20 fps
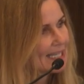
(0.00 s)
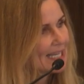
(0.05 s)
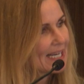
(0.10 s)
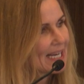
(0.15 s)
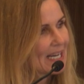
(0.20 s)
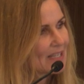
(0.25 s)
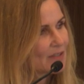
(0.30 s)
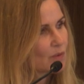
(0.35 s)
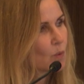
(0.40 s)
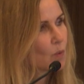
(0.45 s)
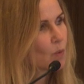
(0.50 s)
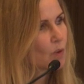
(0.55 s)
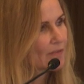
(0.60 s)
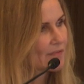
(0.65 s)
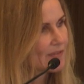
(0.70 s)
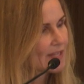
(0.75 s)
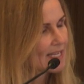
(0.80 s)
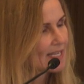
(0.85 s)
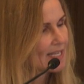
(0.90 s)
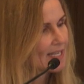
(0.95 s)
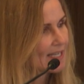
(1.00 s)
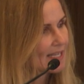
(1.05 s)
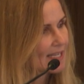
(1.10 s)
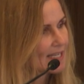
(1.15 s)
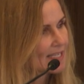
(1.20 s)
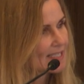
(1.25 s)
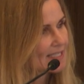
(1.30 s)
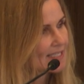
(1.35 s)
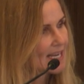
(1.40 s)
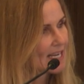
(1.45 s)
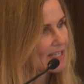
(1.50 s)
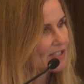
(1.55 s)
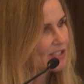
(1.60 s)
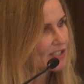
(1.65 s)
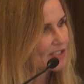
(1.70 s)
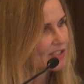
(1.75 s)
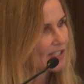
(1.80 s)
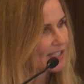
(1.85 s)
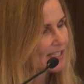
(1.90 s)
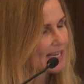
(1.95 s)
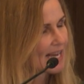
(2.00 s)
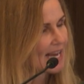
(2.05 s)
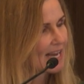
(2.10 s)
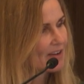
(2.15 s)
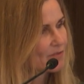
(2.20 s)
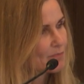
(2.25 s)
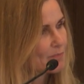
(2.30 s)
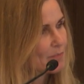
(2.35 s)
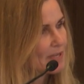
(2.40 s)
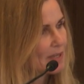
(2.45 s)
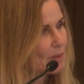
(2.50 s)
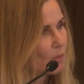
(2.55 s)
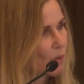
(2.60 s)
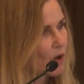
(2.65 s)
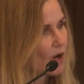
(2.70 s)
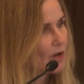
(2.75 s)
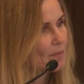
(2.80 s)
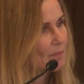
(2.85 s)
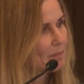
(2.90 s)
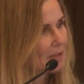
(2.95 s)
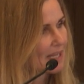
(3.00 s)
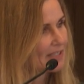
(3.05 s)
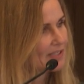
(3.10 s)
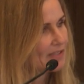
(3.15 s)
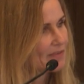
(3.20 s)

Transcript: and all of the stages can have B1 blood